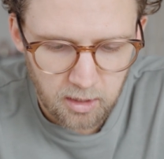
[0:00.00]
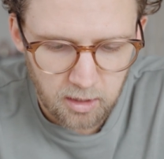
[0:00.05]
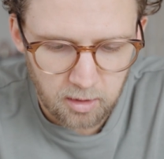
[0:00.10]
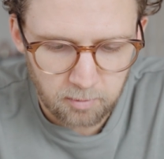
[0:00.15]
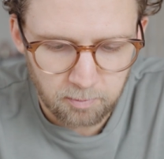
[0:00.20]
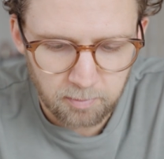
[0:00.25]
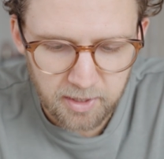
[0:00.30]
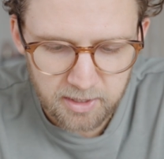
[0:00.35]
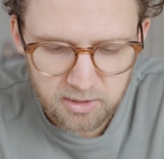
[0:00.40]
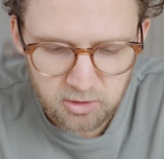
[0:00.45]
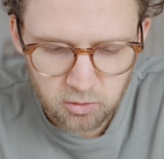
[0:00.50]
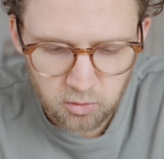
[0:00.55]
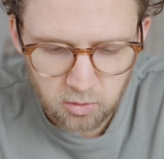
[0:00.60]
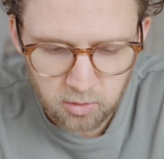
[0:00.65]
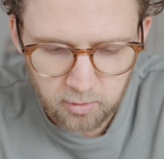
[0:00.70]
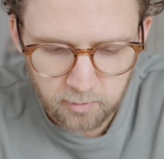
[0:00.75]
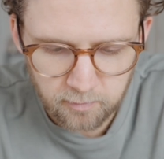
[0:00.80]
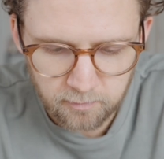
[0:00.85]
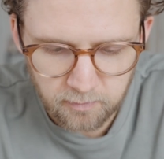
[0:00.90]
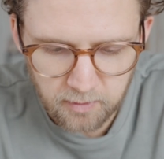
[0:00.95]
A picture
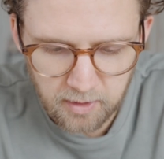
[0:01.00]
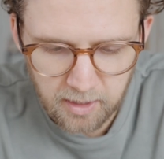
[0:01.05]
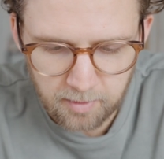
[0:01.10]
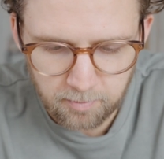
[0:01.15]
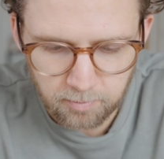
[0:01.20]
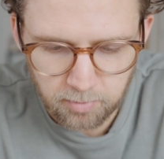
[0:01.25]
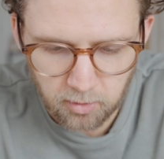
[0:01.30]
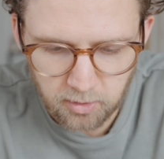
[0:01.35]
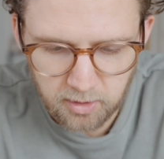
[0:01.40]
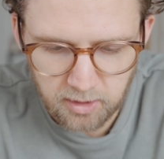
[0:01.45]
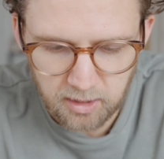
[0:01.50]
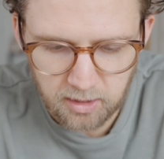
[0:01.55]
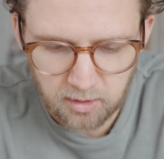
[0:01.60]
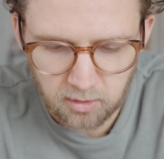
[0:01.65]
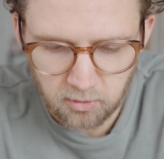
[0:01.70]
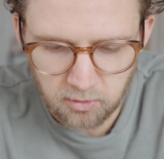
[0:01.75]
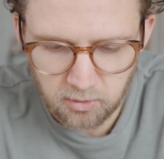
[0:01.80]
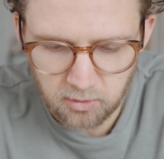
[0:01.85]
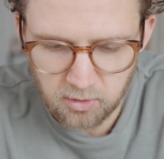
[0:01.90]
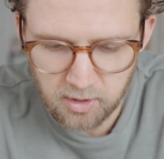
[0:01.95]
of a body
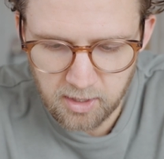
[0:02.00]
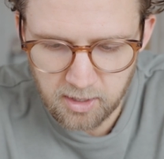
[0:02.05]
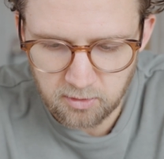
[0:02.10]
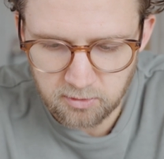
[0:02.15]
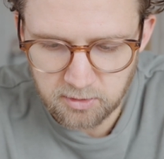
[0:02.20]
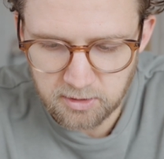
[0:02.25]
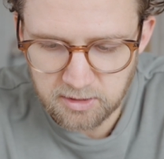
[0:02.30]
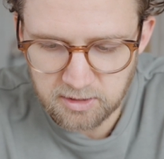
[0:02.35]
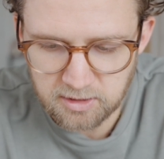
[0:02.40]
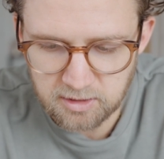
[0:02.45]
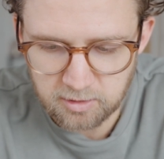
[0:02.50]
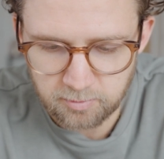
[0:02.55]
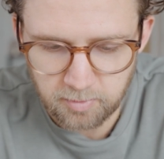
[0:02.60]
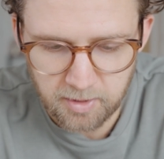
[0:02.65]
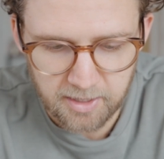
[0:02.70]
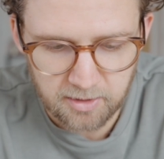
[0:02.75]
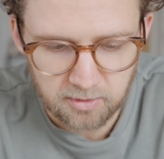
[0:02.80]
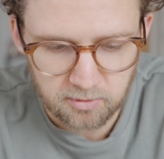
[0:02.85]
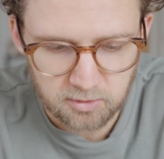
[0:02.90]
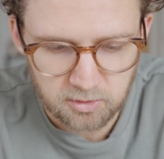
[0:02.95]
on the ground is
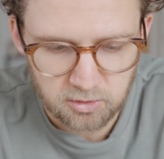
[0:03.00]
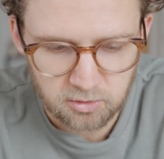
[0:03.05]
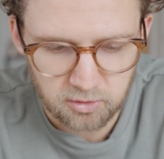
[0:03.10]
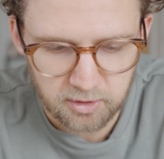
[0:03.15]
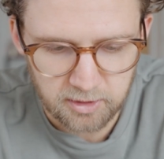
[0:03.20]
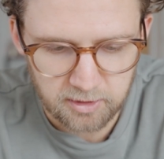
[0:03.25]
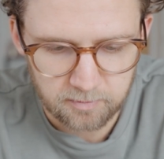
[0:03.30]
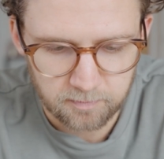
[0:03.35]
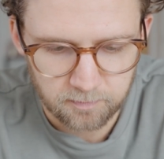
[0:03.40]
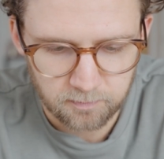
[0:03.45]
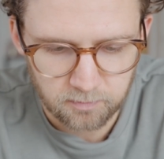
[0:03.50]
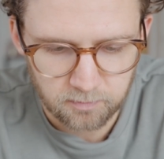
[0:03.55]
displayed on the screen.